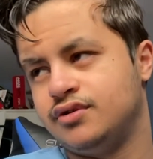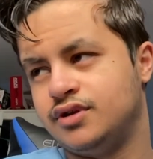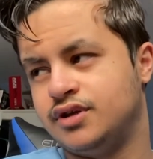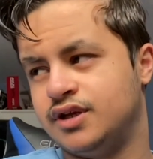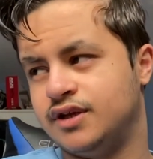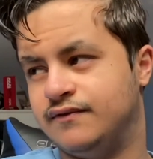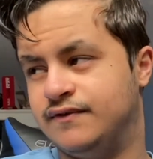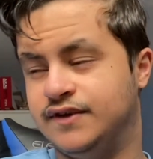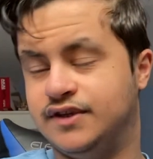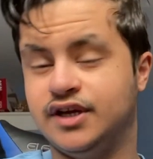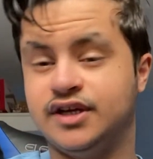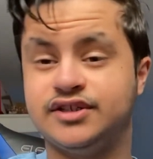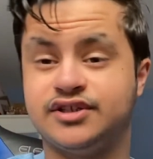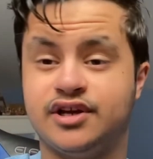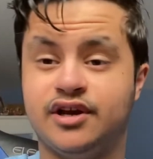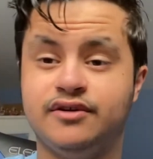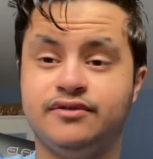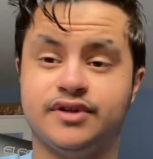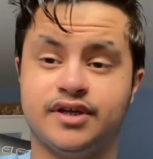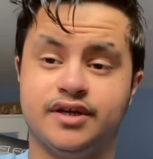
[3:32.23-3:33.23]
if he does
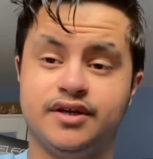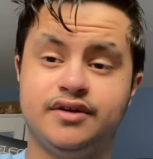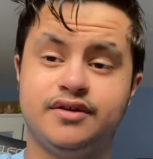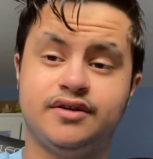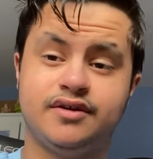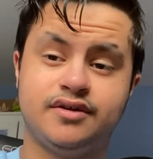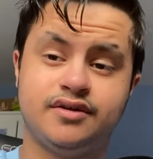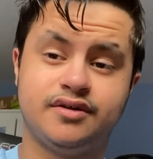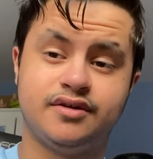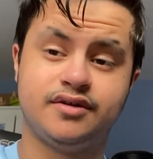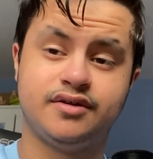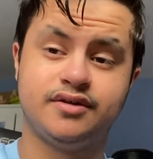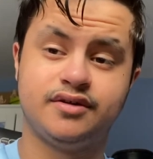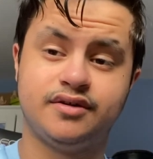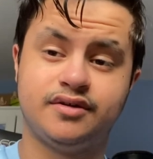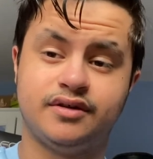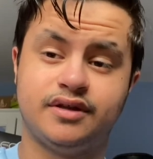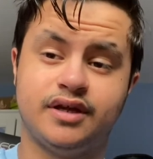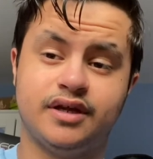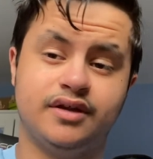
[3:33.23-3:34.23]
go there,
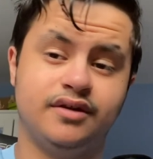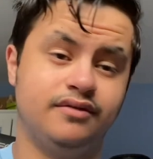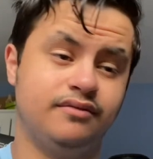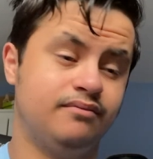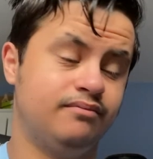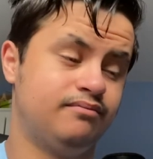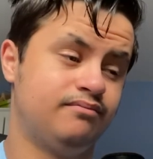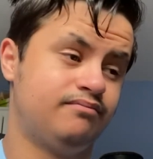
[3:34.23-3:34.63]
then